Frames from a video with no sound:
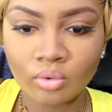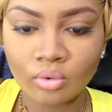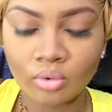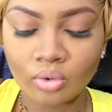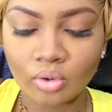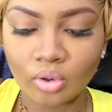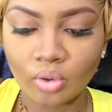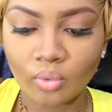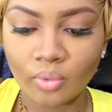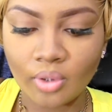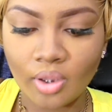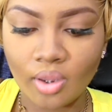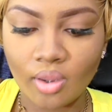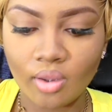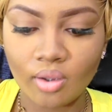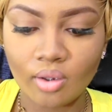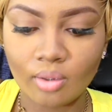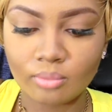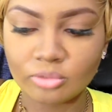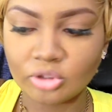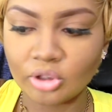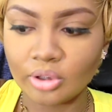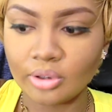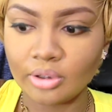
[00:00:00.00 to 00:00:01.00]
go ahead,
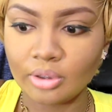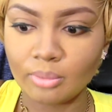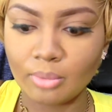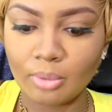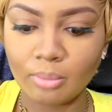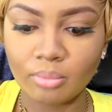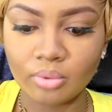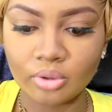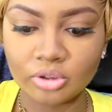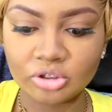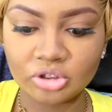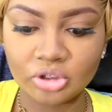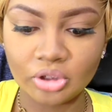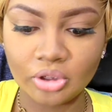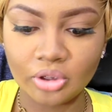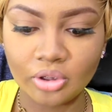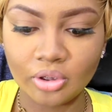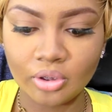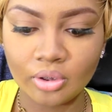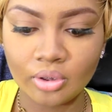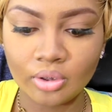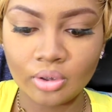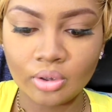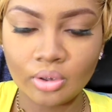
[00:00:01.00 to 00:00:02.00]
I'm trying to get my blush
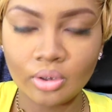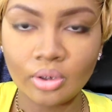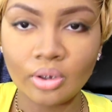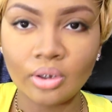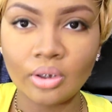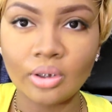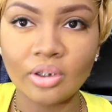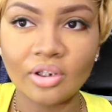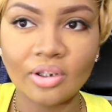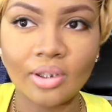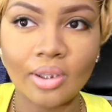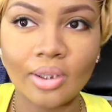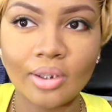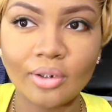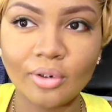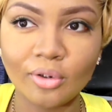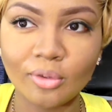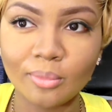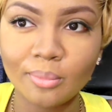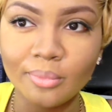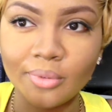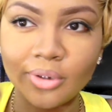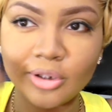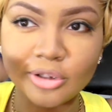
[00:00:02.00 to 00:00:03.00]
here, and add your
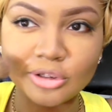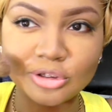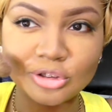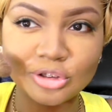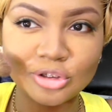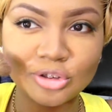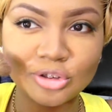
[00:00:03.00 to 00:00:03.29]
blush.